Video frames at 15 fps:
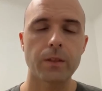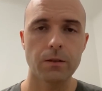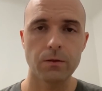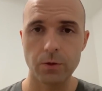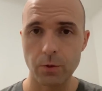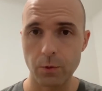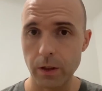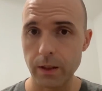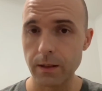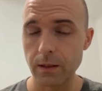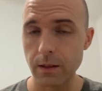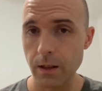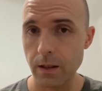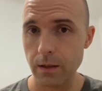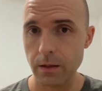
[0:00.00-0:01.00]
What it
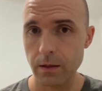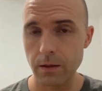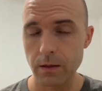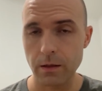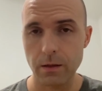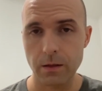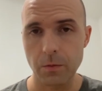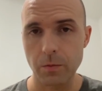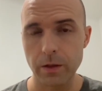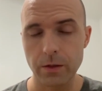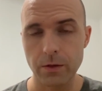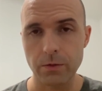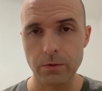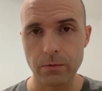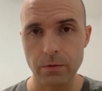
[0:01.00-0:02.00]
does is simply
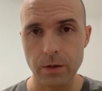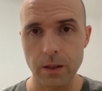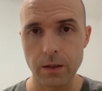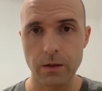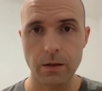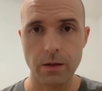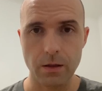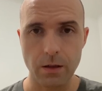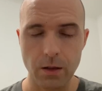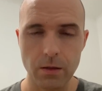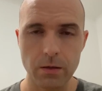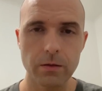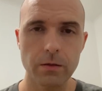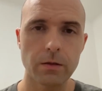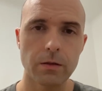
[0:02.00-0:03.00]
to run
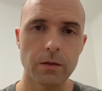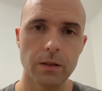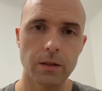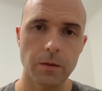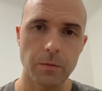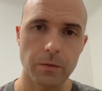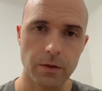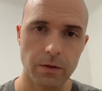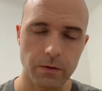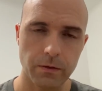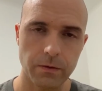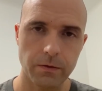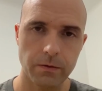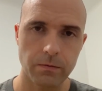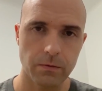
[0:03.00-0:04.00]
Syzkaller on
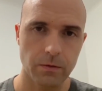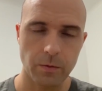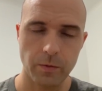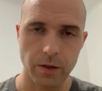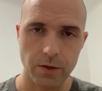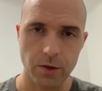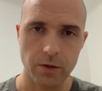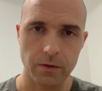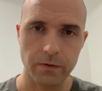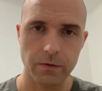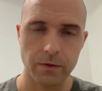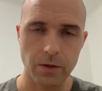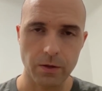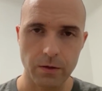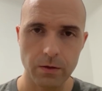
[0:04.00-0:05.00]
a bunch of
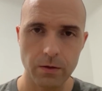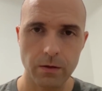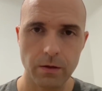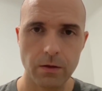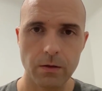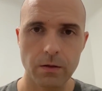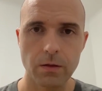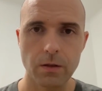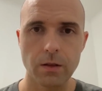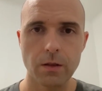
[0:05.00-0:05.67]
kernels